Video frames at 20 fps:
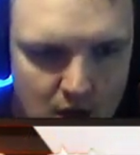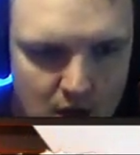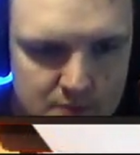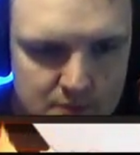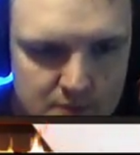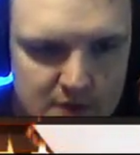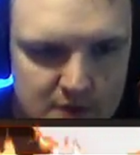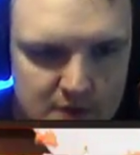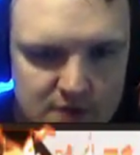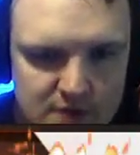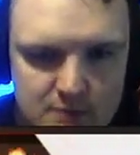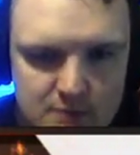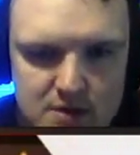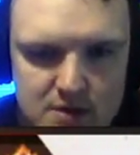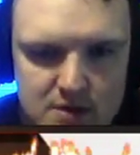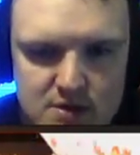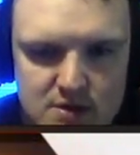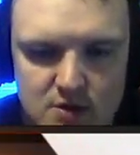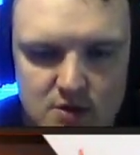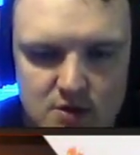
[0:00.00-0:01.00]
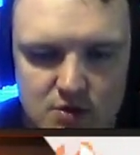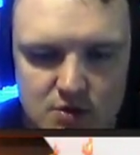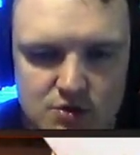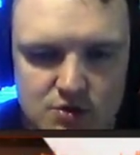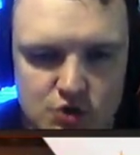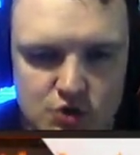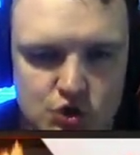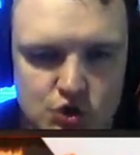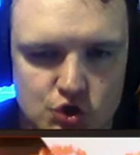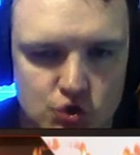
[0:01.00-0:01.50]
If that BCU gets
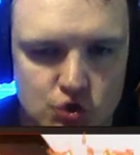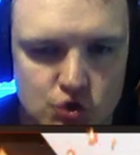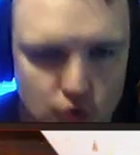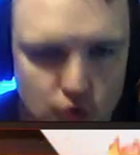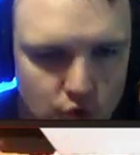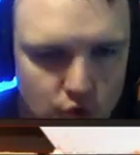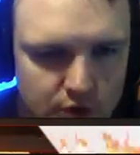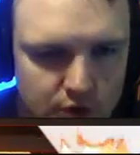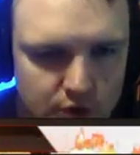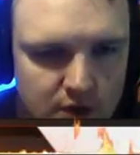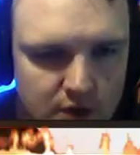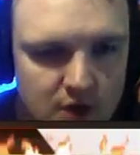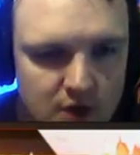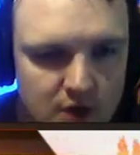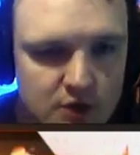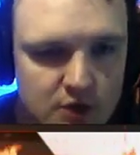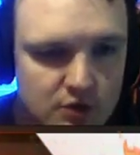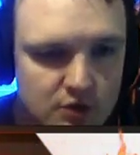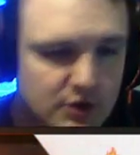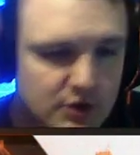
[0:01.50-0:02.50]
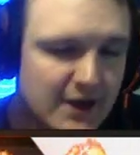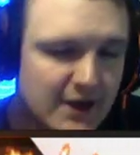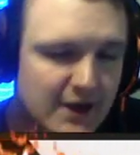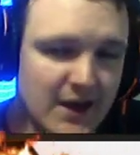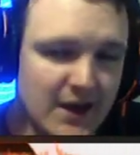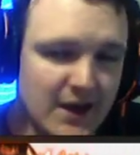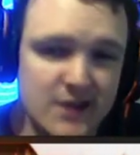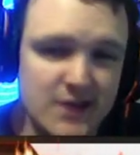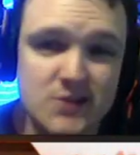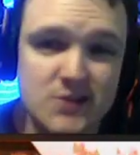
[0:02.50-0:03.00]
destroyed, you're kind
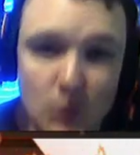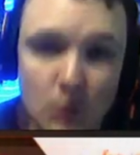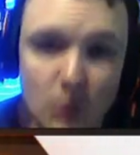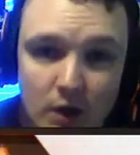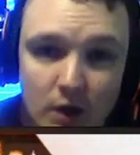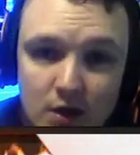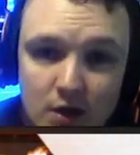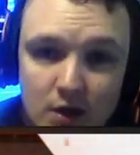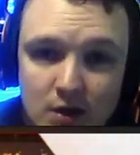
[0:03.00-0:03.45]
of SOL.